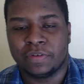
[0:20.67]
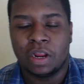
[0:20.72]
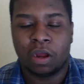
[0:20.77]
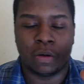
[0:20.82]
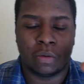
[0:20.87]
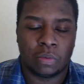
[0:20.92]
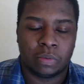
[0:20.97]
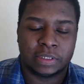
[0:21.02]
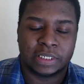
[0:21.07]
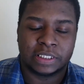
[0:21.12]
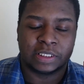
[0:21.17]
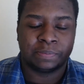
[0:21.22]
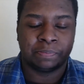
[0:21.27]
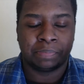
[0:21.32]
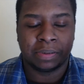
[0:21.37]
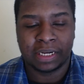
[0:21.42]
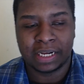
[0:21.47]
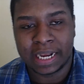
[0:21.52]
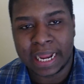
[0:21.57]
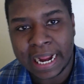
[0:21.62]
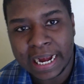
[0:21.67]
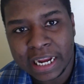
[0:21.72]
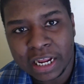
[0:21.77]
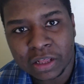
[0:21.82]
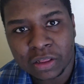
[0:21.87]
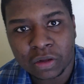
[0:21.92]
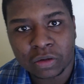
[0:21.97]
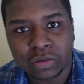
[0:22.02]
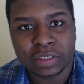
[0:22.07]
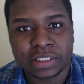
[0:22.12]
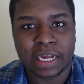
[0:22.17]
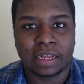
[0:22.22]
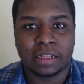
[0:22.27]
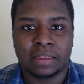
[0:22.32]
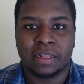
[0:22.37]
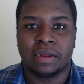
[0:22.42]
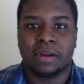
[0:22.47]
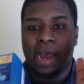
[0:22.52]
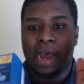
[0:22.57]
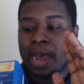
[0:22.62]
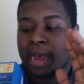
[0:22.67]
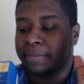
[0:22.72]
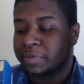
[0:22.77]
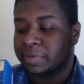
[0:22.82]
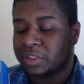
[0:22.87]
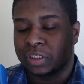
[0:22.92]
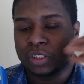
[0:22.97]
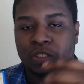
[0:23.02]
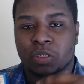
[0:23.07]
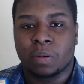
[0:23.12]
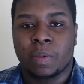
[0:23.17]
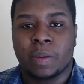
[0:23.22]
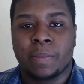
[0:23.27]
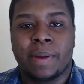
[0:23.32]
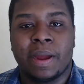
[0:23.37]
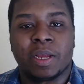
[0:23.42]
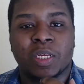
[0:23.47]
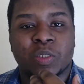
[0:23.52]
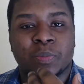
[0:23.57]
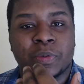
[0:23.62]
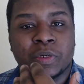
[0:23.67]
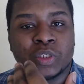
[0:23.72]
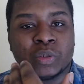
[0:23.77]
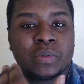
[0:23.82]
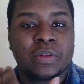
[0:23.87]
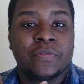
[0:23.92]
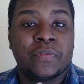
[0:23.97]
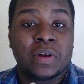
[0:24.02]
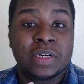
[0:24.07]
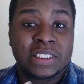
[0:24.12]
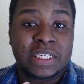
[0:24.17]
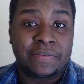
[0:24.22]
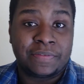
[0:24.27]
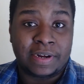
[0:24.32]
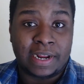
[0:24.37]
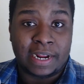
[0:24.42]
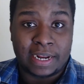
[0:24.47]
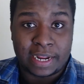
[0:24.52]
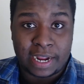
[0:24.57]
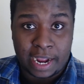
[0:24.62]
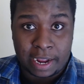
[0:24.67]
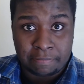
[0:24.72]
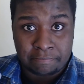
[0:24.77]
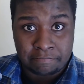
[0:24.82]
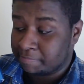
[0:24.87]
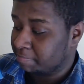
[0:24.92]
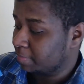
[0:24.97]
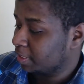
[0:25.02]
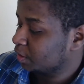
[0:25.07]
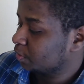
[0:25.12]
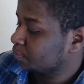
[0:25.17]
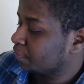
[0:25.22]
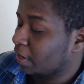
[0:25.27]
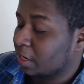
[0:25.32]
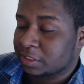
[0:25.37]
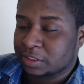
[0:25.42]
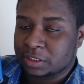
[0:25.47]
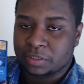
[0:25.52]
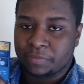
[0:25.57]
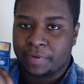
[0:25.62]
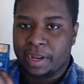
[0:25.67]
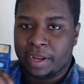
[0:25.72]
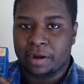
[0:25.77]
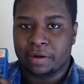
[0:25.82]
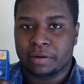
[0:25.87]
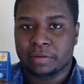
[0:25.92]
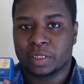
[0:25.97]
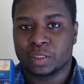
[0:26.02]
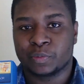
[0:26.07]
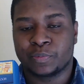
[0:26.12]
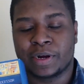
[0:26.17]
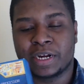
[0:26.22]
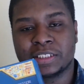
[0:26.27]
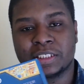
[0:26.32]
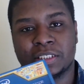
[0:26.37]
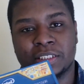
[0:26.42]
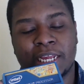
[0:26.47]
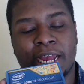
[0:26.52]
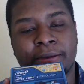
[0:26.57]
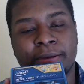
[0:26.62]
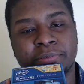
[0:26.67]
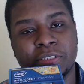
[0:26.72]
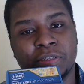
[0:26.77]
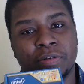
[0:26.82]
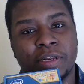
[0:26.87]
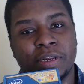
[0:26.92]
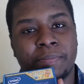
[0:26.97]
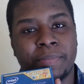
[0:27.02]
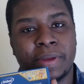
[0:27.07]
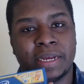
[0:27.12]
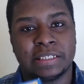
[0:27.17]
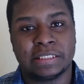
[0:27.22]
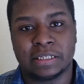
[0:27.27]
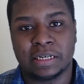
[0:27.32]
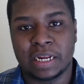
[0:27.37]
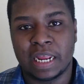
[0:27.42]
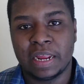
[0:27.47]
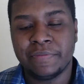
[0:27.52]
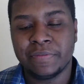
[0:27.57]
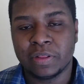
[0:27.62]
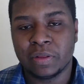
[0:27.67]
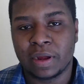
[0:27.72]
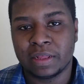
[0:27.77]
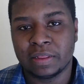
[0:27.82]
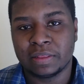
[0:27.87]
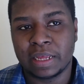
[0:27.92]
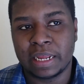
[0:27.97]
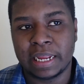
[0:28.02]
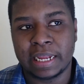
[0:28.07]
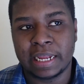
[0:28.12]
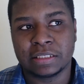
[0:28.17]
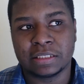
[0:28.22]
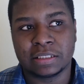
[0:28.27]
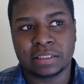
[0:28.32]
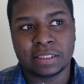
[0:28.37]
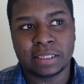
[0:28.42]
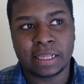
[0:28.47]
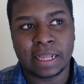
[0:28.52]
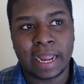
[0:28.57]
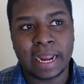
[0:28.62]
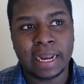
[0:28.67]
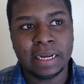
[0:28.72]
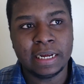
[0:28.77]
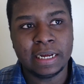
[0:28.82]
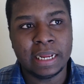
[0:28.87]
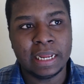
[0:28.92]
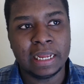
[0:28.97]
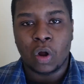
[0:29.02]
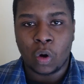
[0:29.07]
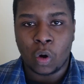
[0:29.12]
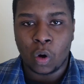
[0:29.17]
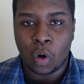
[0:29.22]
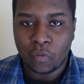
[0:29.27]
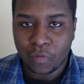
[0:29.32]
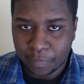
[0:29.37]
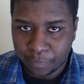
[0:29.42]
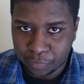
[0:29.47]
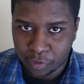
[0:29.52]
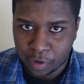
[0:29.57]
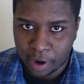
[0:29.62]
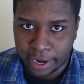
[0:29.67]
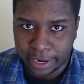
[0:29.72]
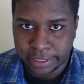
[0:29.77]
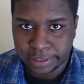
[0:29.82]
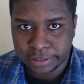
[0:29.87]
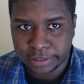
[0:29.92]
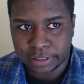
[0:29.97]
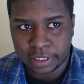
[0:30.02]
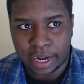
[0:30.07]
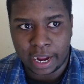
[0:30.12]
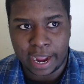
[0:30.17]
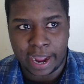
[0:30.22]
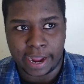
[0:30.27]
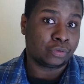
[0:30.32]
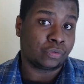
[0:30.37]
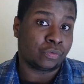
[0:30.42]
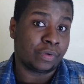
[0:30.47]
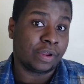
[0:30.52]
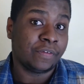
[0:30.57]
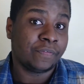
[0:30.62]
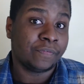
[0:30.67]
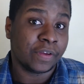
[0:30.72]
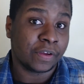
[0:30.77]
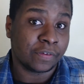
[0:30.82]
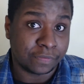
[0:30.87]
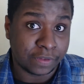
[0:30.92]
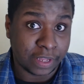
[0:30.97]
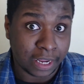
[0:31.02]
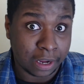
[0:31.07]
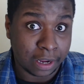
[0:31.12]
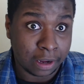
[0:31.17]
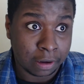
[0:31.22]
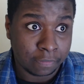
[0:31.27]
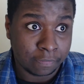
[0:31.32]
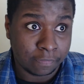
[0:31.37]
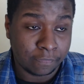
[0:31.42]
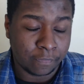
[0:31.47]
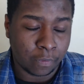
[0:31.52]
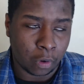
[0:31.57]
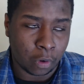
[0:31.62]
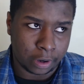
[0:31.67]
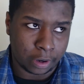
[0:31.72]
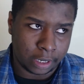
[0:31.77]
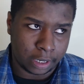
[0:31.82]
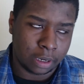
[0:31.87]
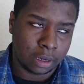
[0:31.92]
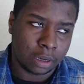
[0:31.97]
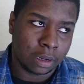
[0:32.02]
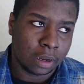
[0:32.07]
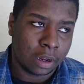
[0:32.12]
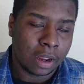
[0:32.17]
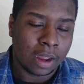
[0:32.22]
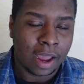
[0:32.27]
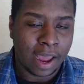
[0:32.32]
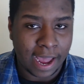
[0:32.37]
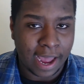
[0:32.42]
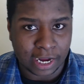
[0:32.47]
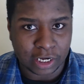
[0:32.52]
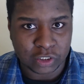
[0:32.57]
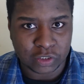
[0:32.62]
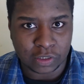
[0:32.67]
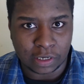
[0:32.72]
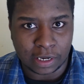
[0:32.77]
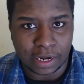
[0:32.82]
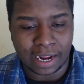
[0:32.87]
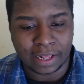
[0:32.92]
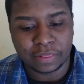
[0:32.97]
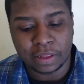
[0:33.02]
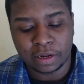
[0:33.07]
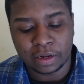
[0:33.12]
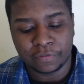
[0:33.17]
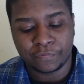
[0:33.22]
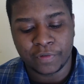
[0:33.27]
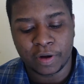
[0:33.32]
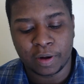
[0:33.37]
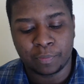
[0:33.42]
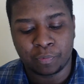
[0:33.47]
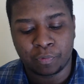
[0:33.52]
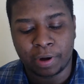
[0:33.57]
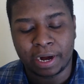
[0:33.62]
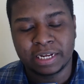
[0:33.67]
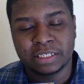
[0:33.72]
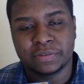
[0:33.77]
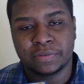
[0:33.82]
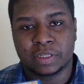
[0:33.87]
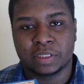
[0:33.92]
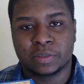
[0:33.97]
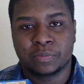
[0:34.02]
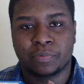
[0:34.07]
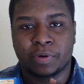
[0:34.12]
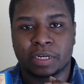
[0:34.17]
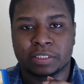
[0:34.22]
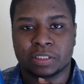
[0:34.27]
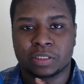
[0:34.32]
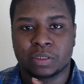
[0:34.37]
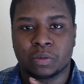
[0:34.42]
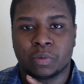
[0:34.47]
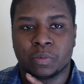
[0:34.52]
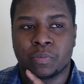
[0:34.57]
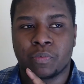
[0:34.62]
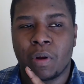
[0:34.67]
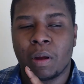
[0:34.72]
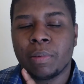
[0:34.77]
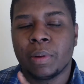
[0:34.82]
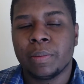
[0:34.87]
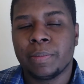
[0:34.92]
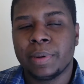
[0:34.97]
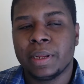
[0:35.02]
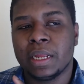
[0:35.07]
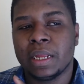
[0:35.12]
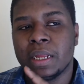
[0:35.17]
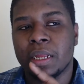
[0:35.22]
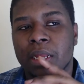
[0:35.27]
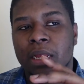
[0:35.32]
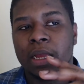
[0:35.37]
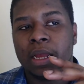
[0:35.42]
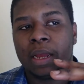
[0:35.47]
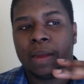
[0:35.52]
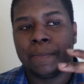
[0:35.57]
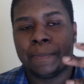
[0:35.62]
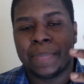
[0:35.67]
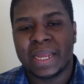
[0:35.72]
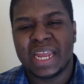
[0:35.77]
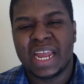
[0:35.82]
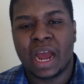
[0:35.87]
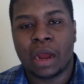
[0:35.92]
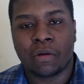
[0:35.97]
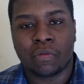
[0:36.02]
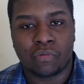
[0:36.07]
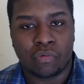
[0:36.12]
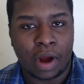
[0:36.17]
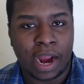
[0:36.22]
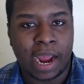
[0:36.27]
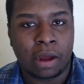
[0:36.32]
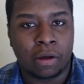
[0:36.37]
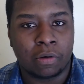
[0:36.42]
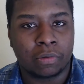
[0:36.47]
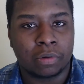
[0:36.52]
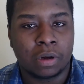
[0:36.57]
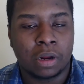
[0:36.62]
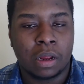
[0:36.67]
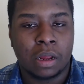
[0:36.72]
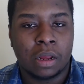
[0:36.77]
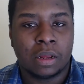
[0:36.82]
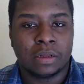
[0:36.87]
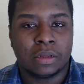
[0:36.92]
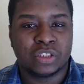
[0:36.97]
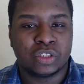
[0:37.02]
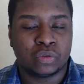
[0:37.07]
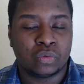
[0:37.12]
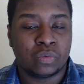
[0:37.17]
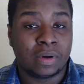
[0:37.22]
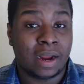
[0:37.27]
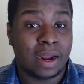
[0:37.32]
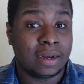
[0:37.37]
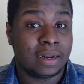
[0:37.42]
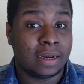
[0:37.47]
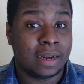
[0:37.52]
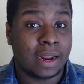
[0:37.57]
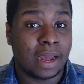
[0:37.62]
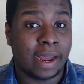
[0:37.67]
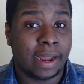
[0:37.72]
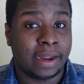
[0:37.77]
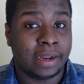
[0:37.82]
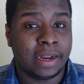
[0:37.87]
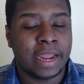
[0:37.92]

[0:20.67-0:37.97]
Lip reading: No, there's plenty of those out there. I'm just going to talk about my experience with the 4790K. This processor right here. This processor is absolutely amazing. Even though I think it's slightly overpriced at $350-$400. Actually, I think a fair price for this processor would probably be around $299.